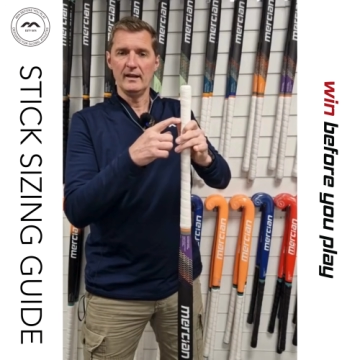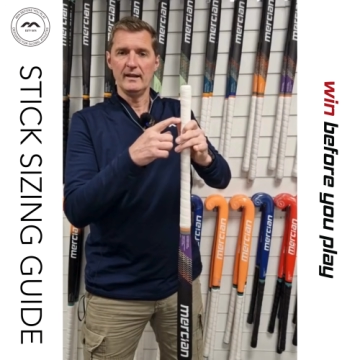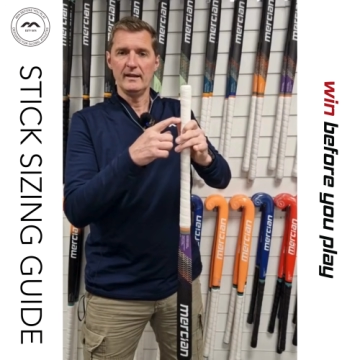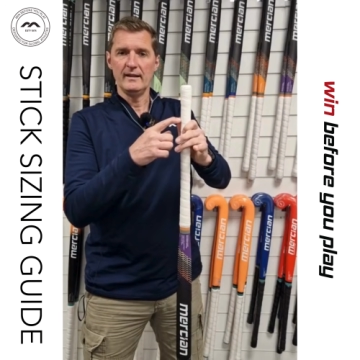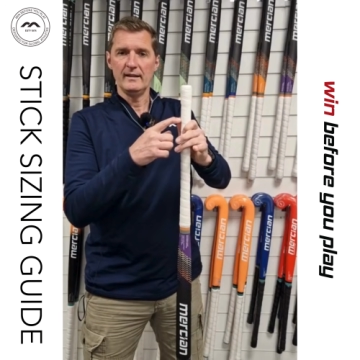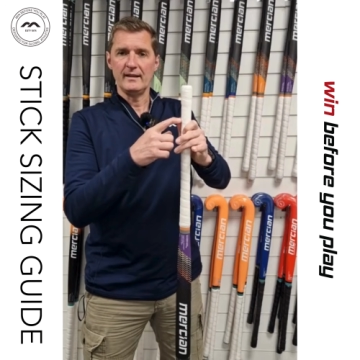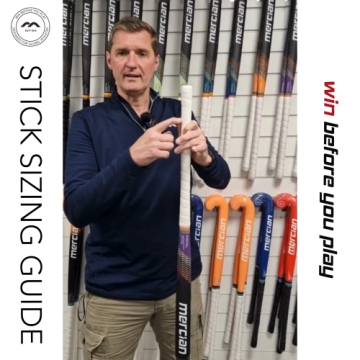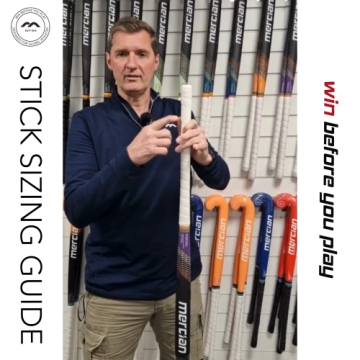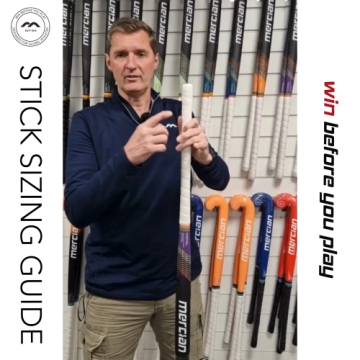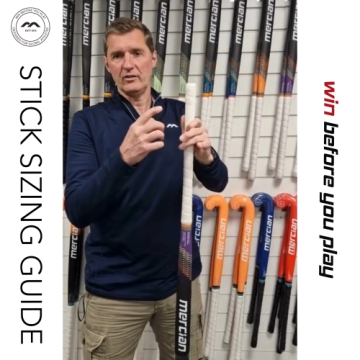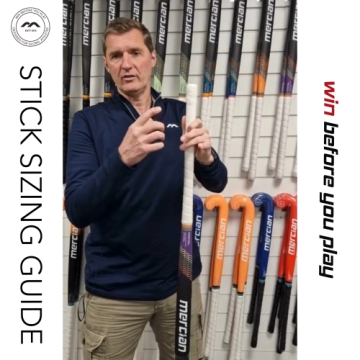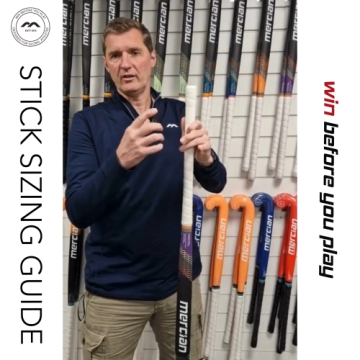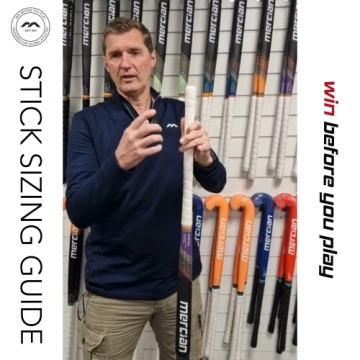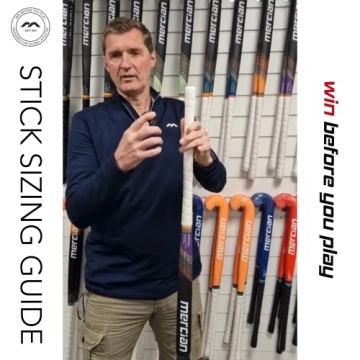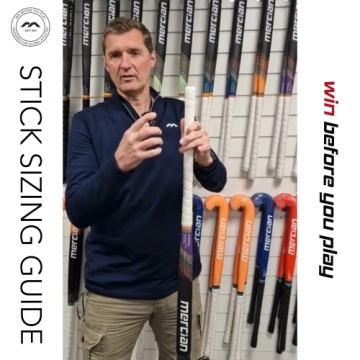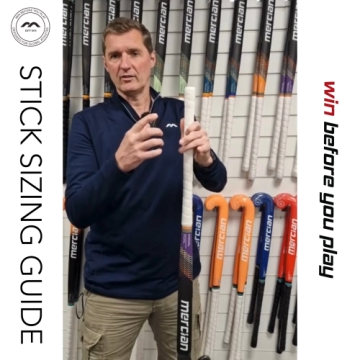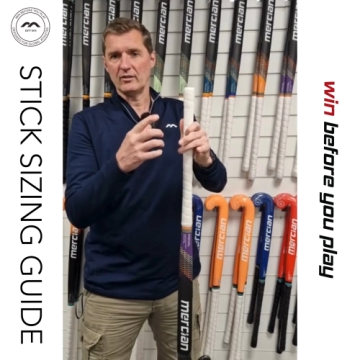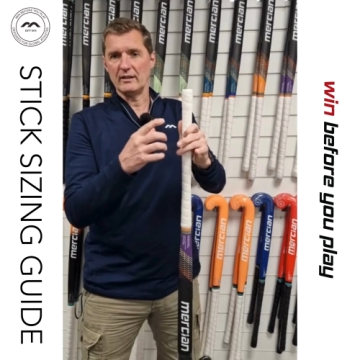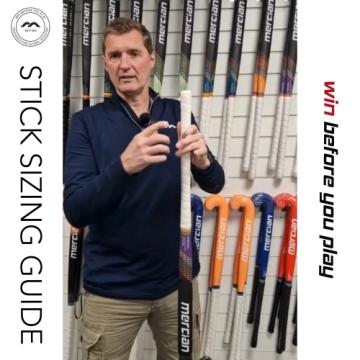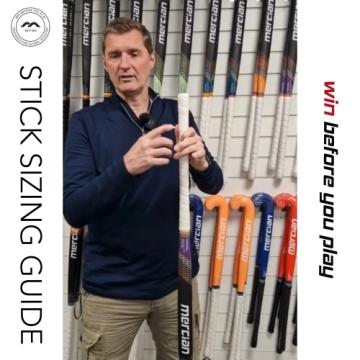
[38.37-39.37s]
is
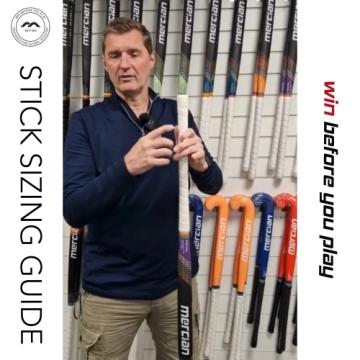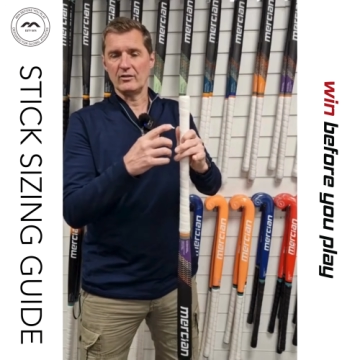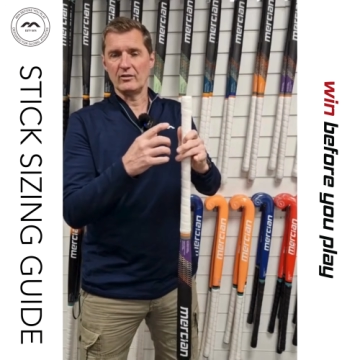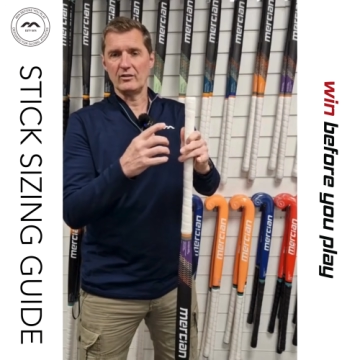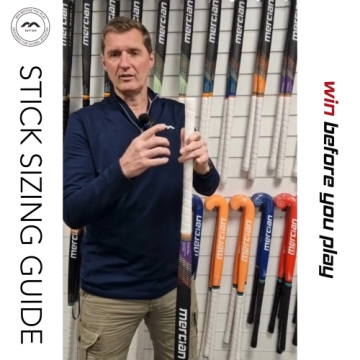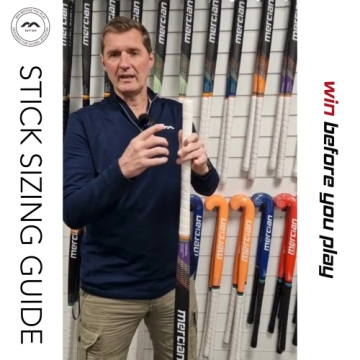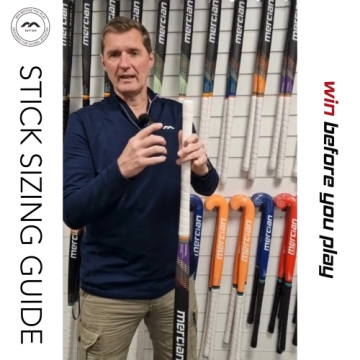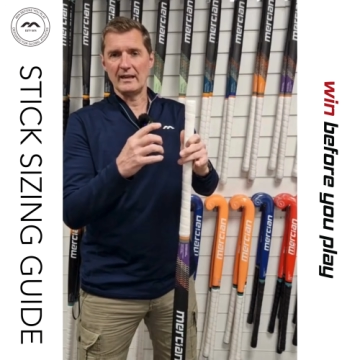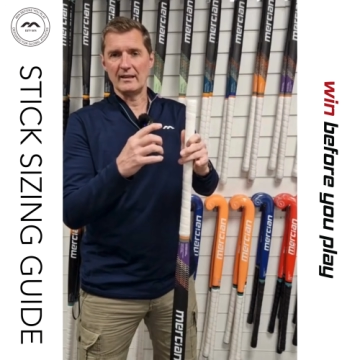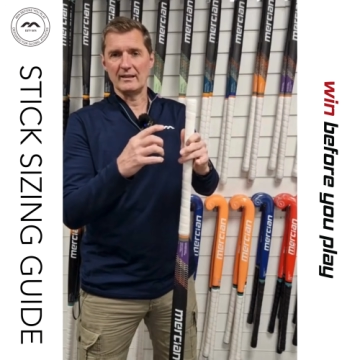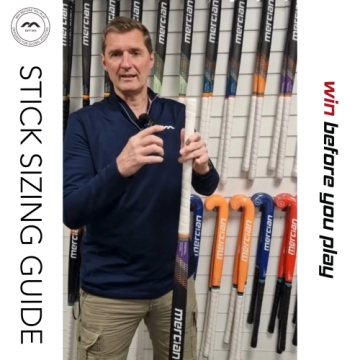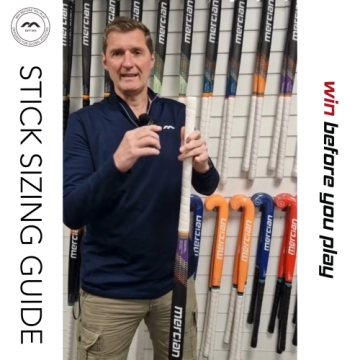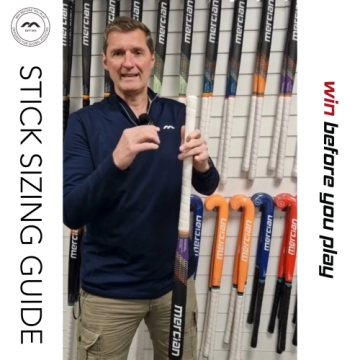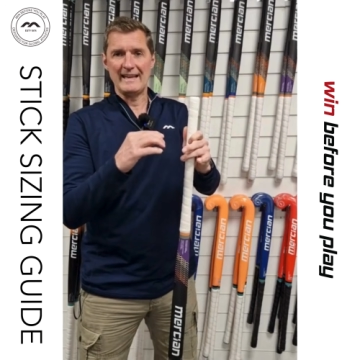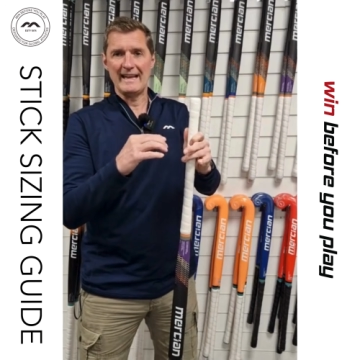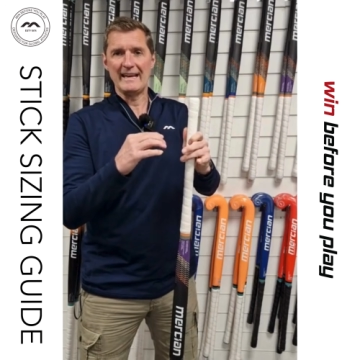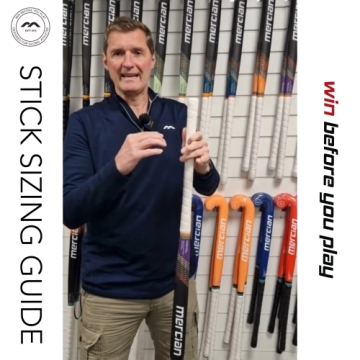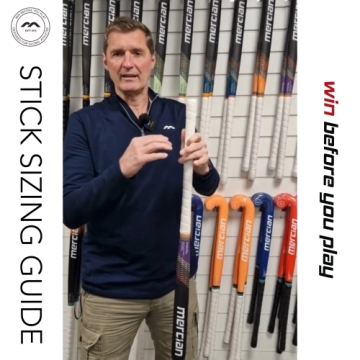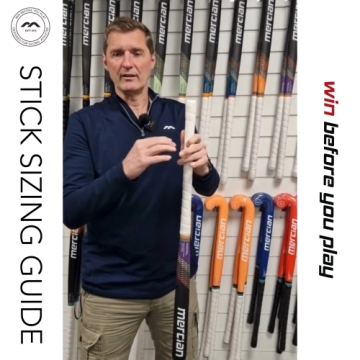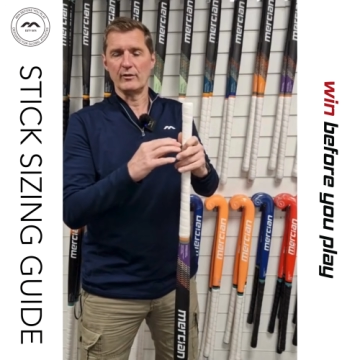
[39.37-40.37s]
essentially the stick
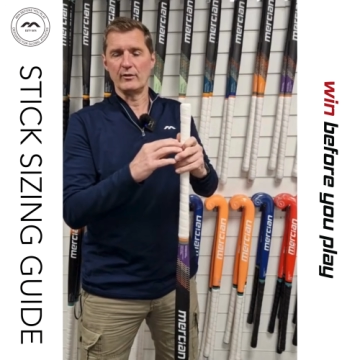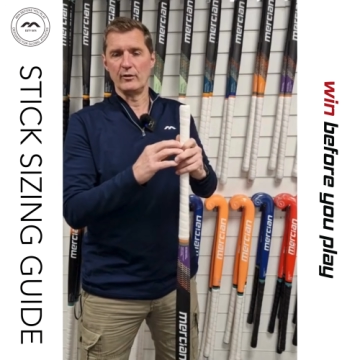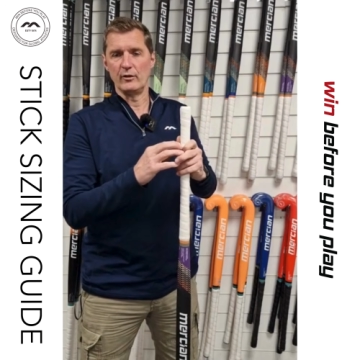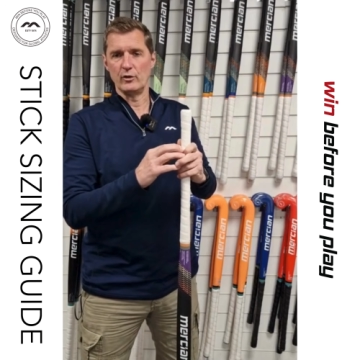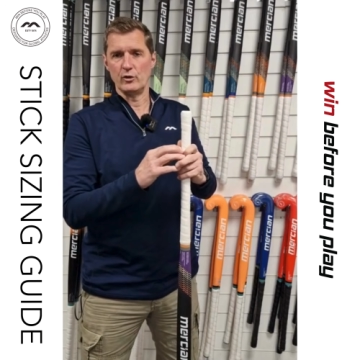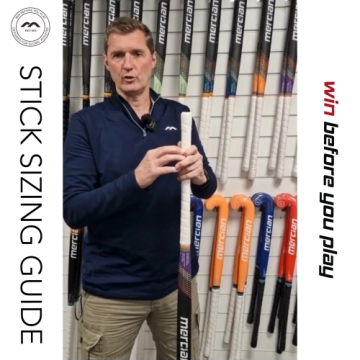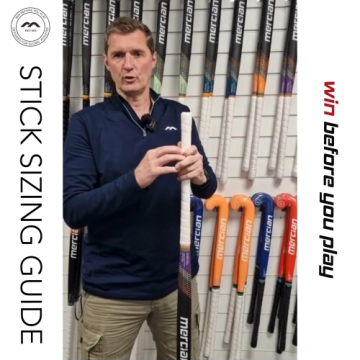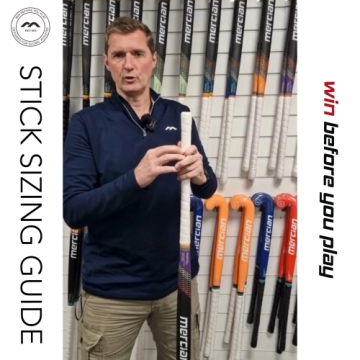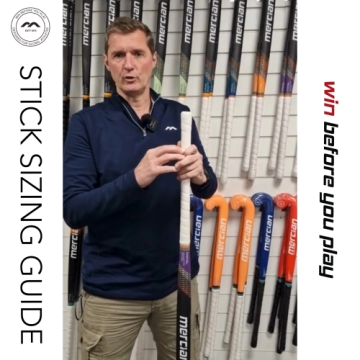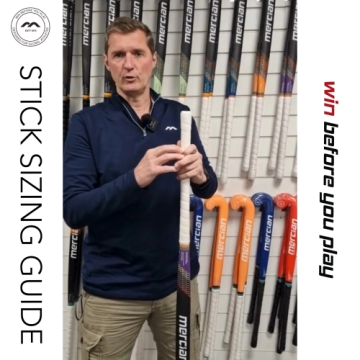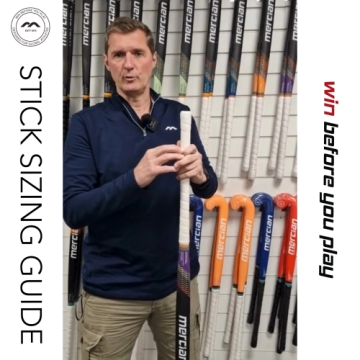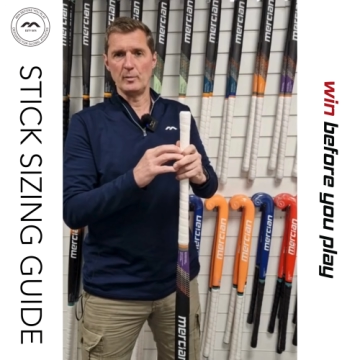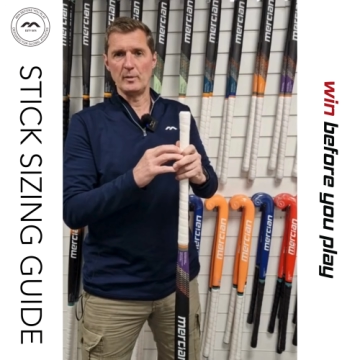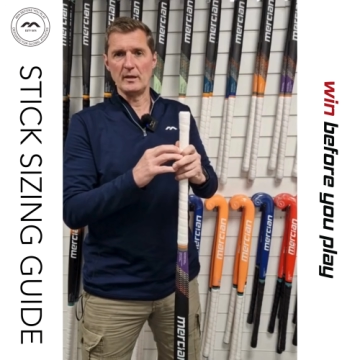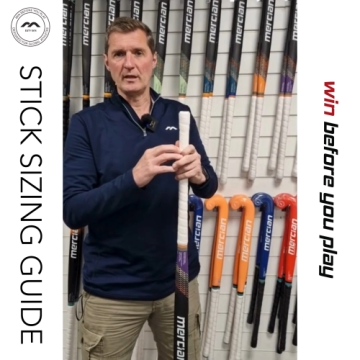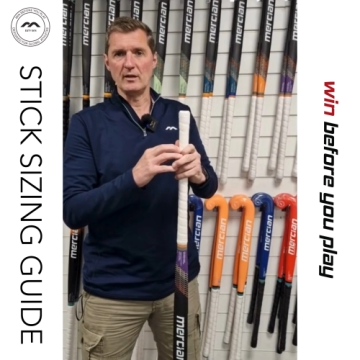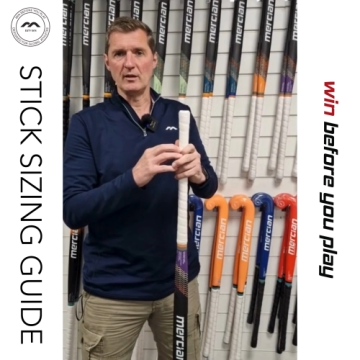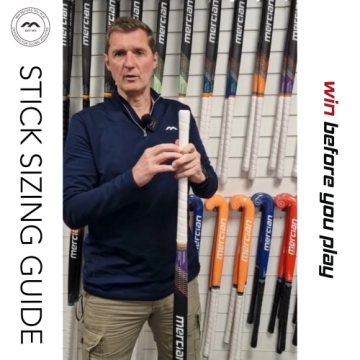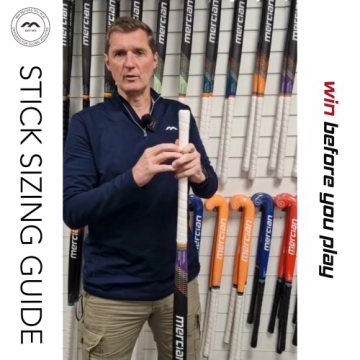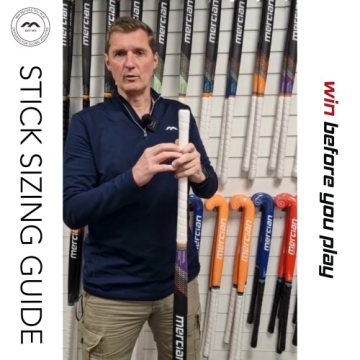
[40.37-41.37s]
length that should be
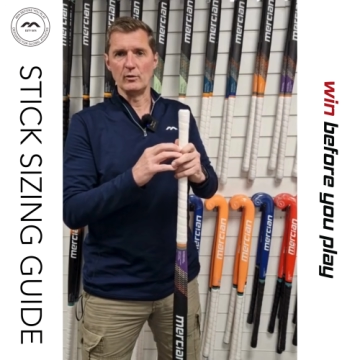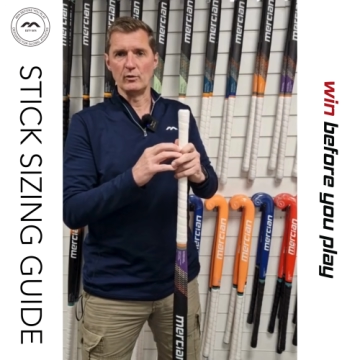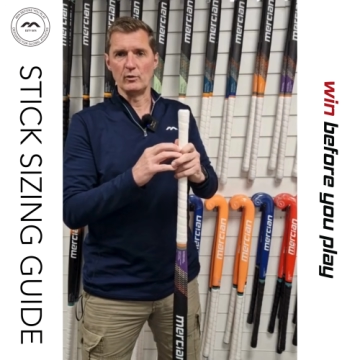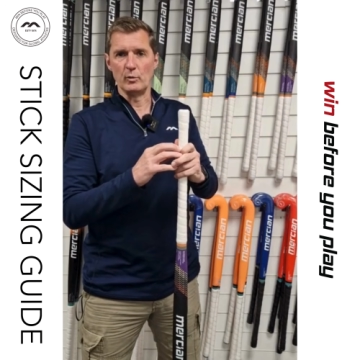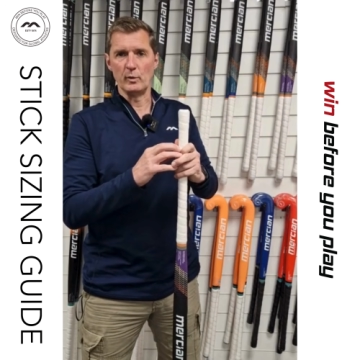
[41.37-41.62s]
used.